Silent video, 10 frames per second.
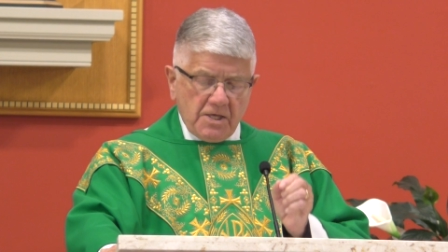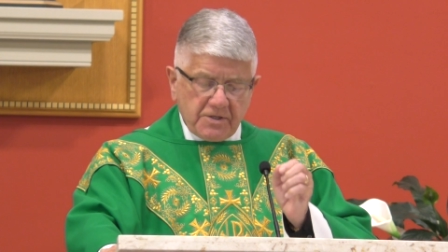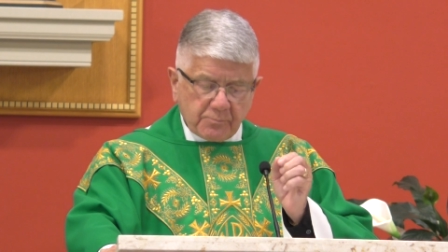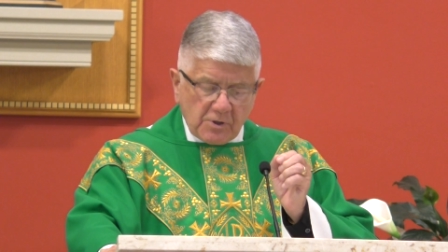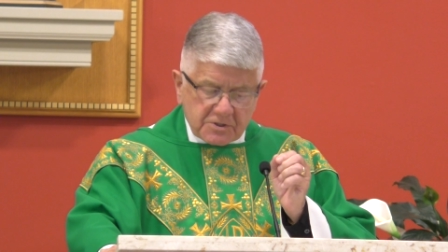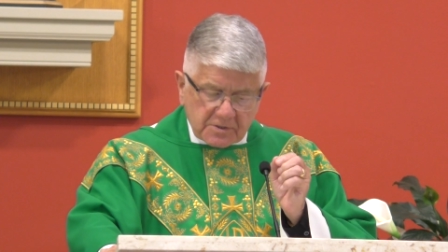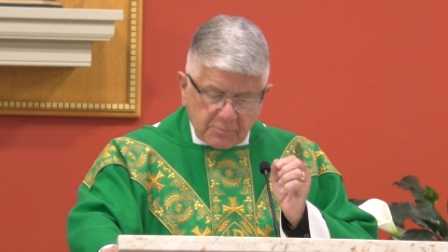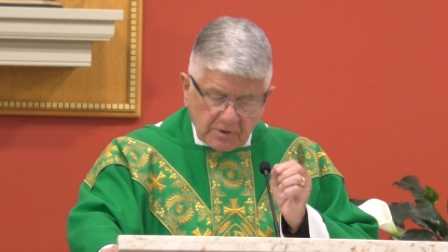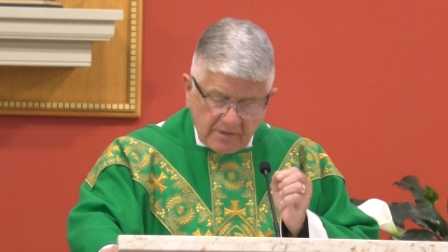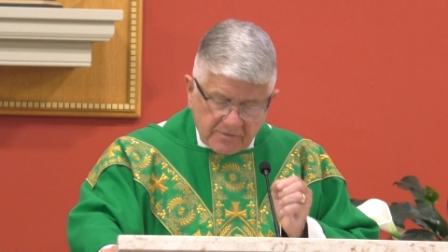The
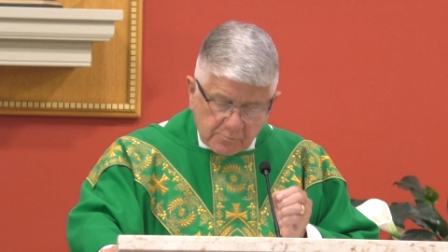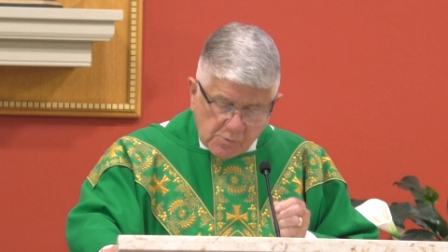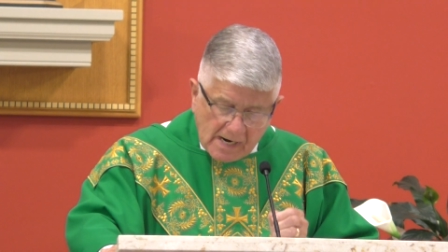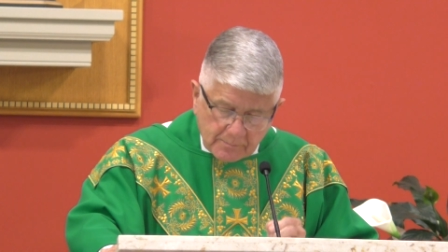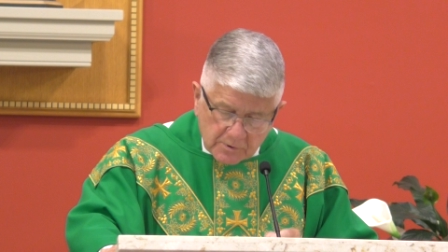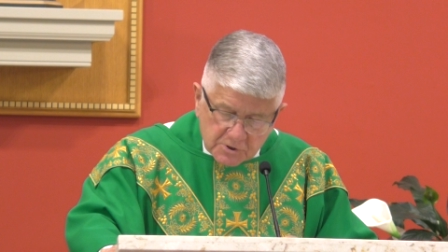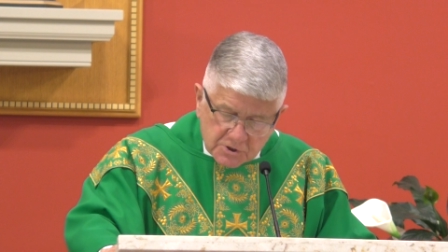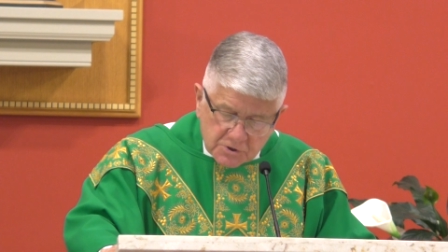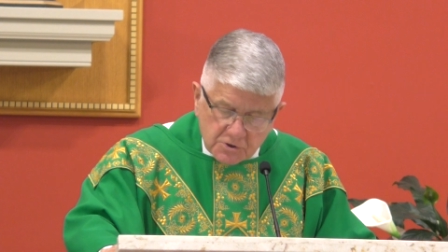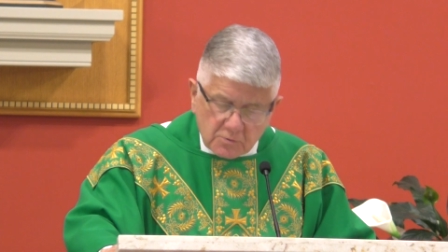principle of the proper
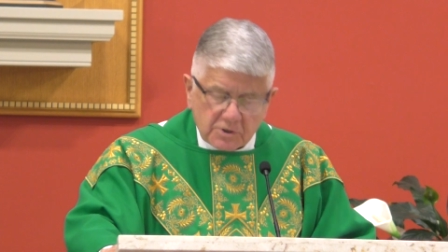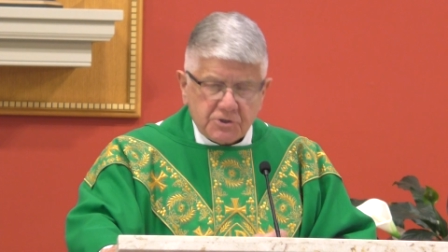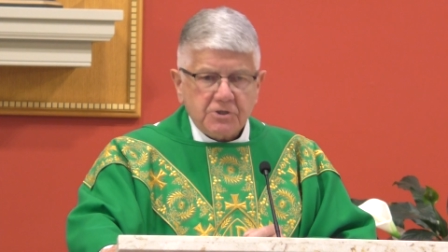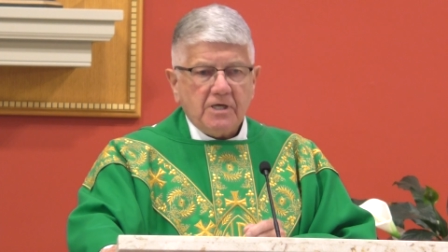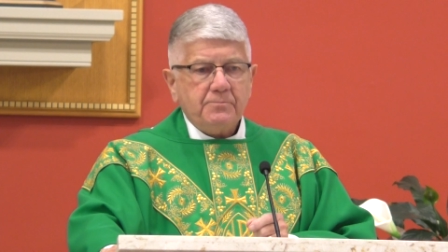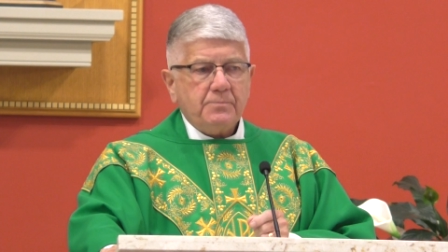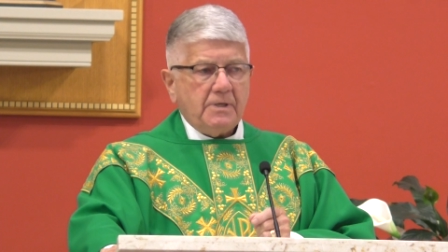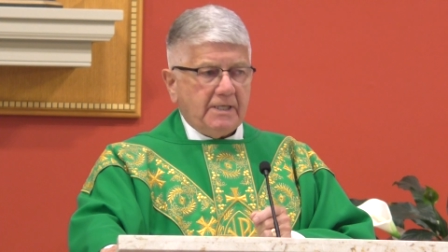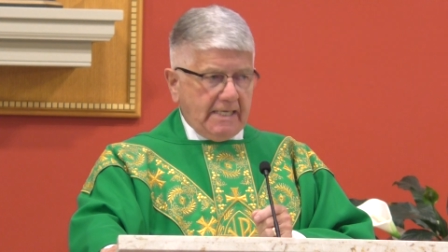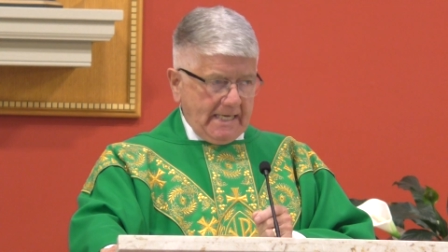stewardship,
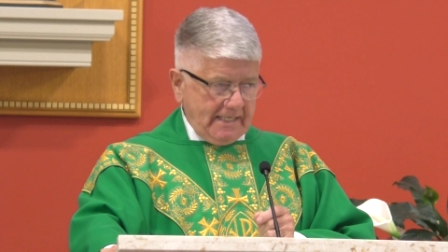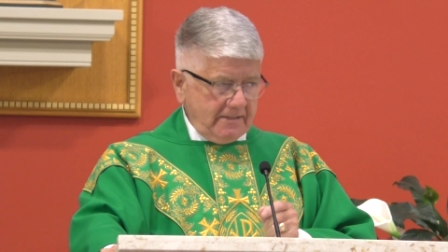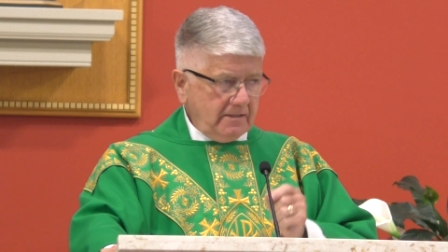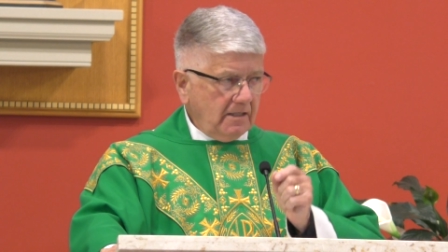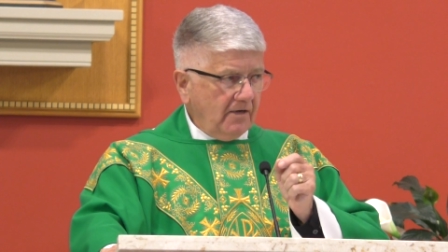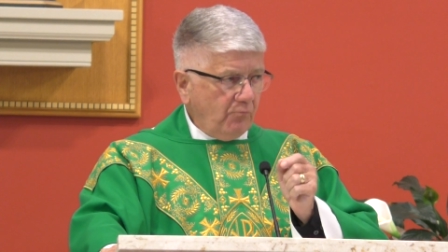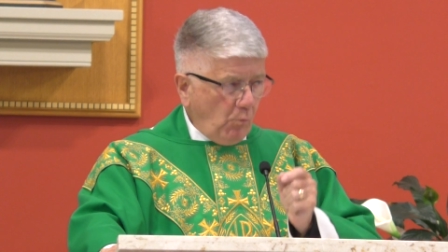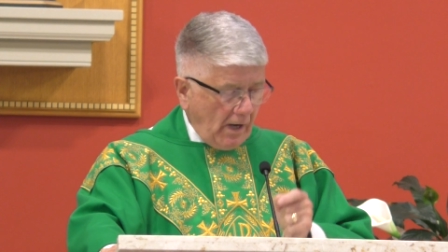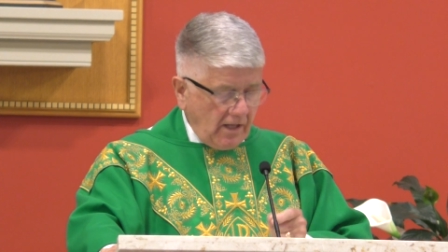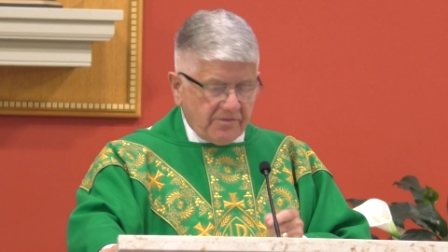again, of
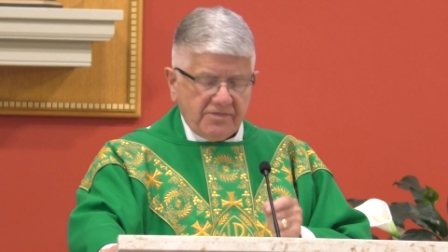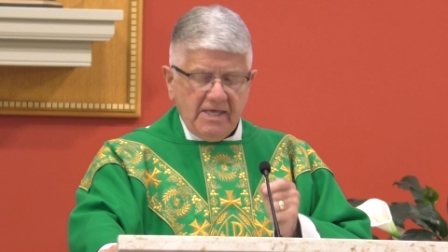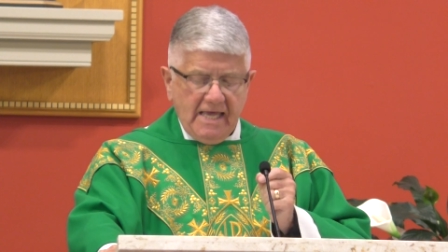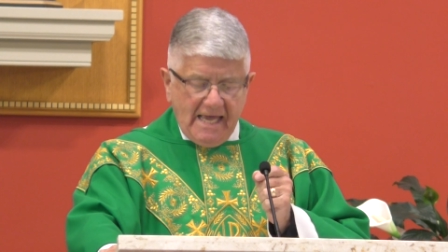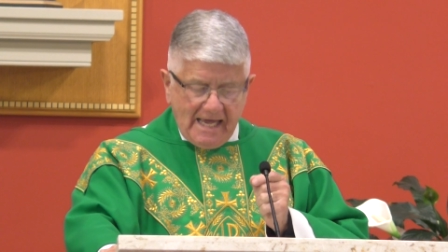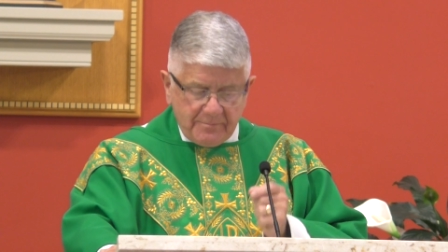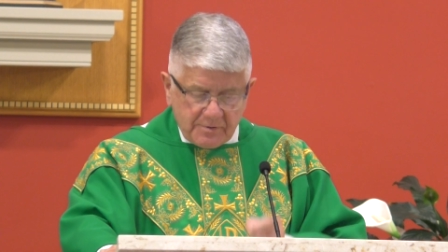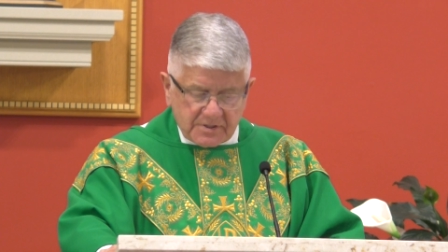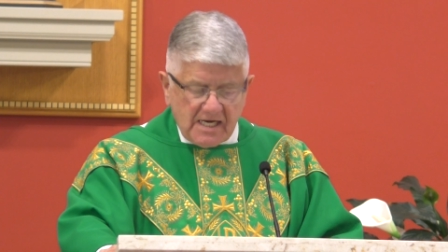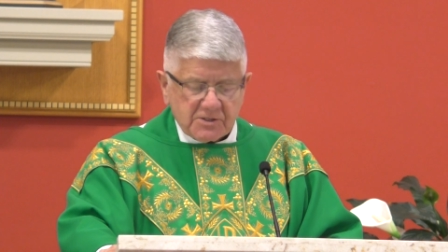wealth and
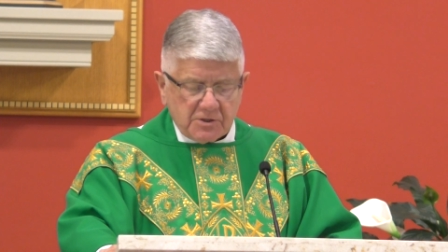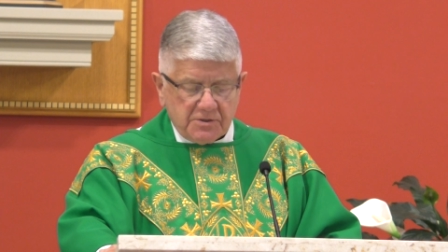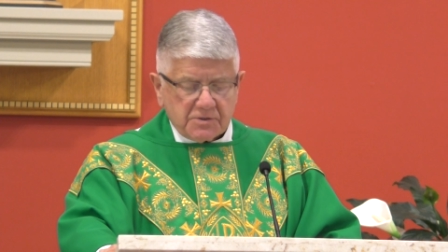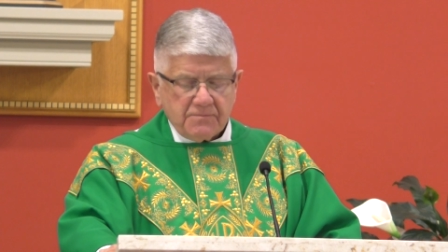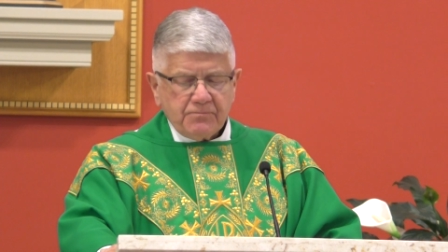possessions,